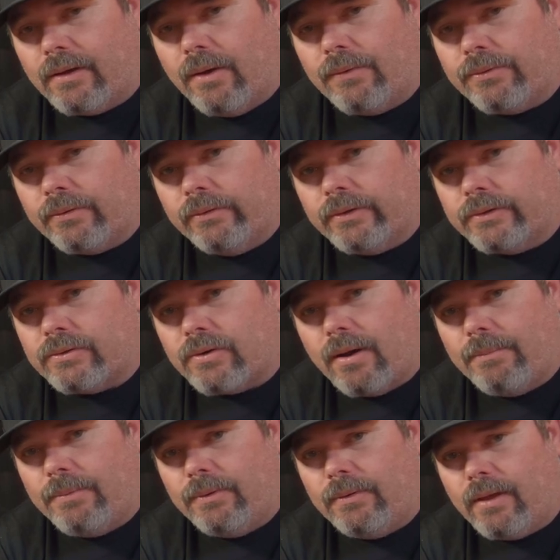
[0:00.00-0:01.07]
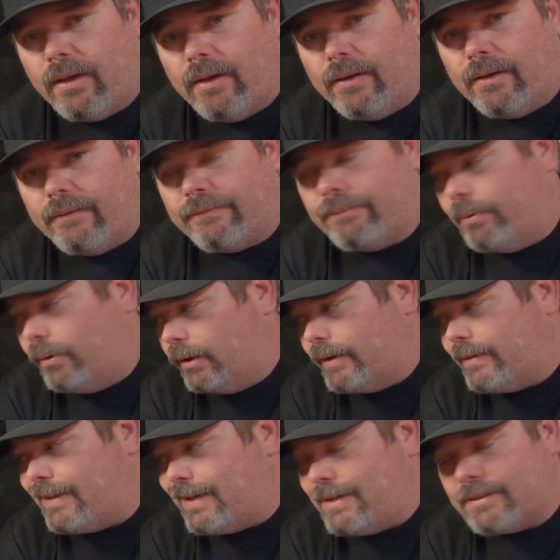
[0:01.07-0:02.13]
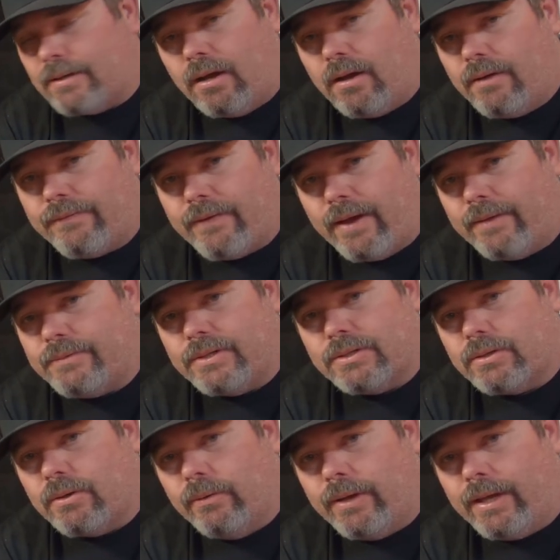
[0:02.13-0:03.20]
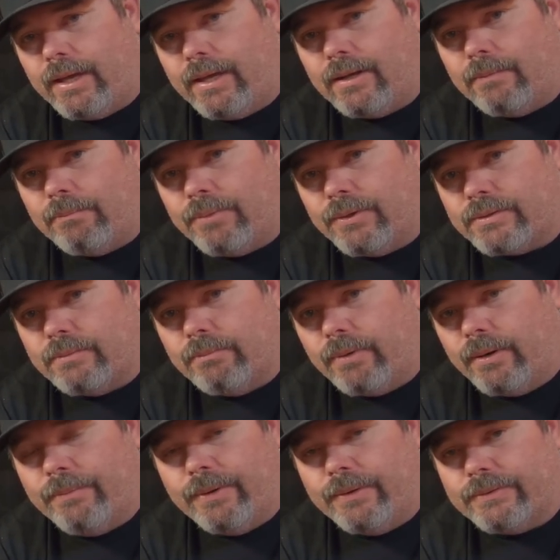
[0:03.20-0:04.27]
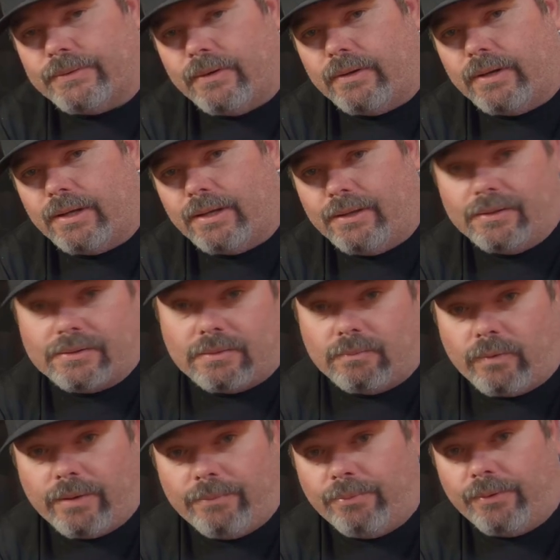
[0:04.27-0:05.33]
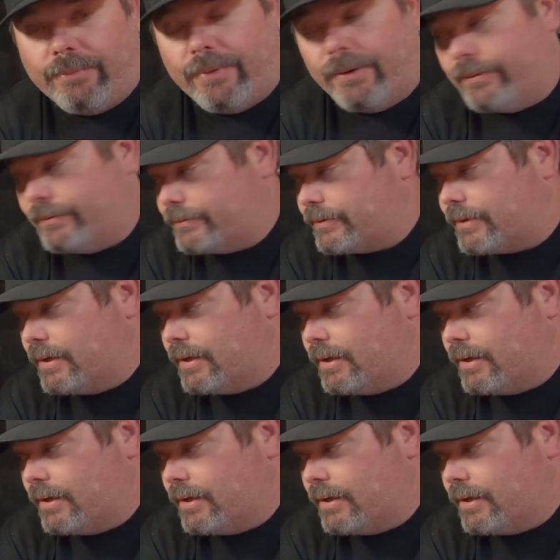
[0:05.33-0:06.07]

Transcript: go through the trouble of pulling these off, I'd just go ahead and put some Brembos on it and get some red Brembos